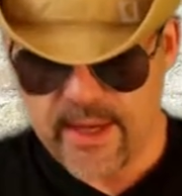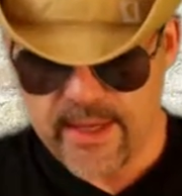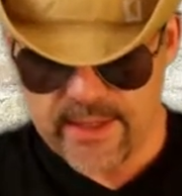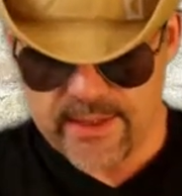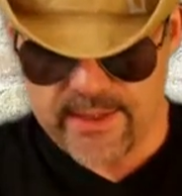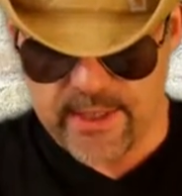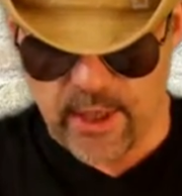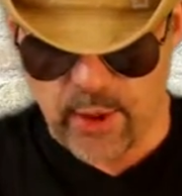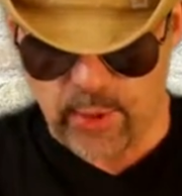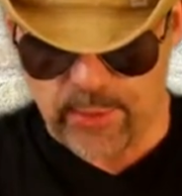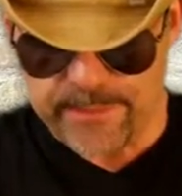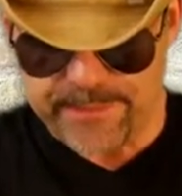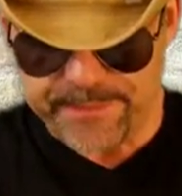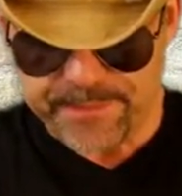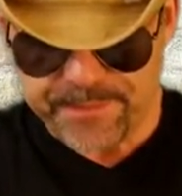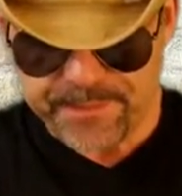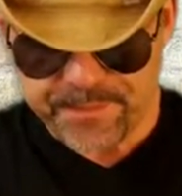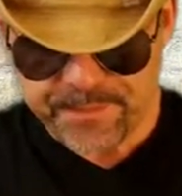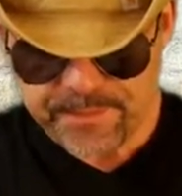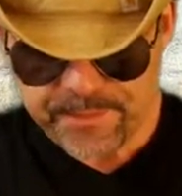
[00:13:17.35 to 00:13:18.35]

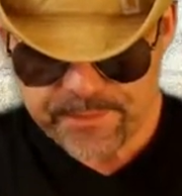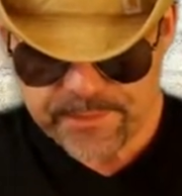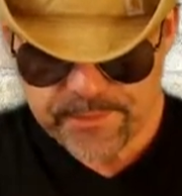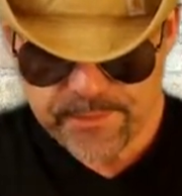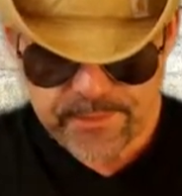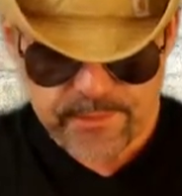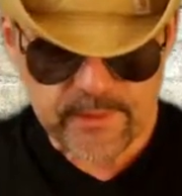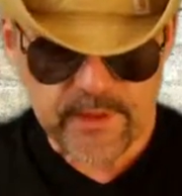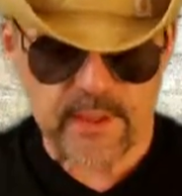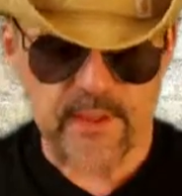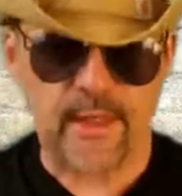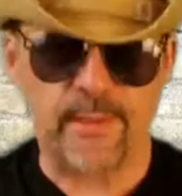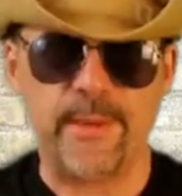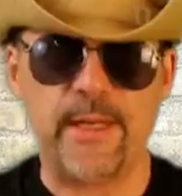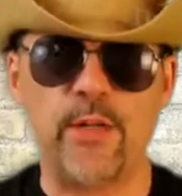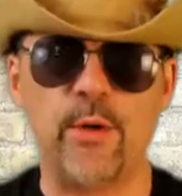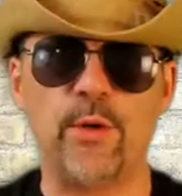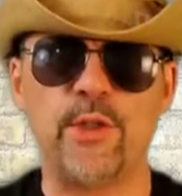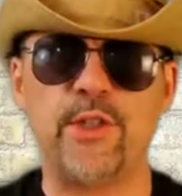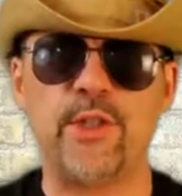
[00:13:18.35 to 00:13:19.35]
So let
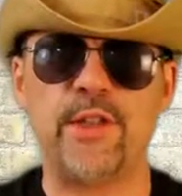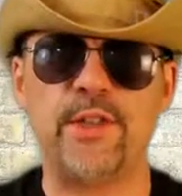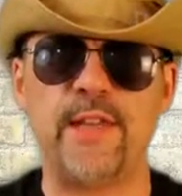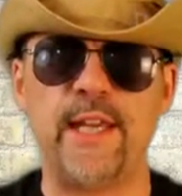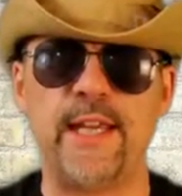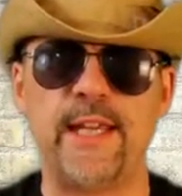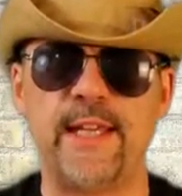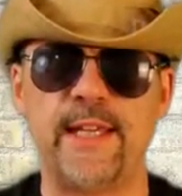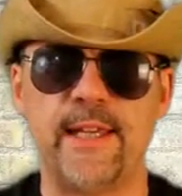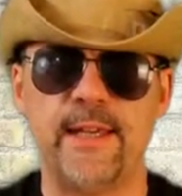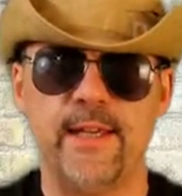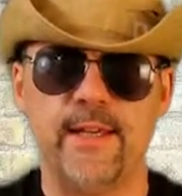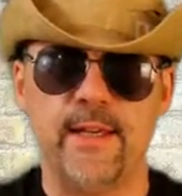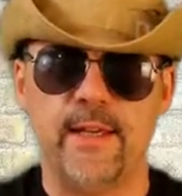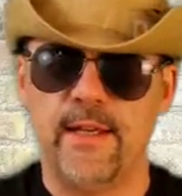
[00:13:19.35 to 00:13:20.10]
me know what you think.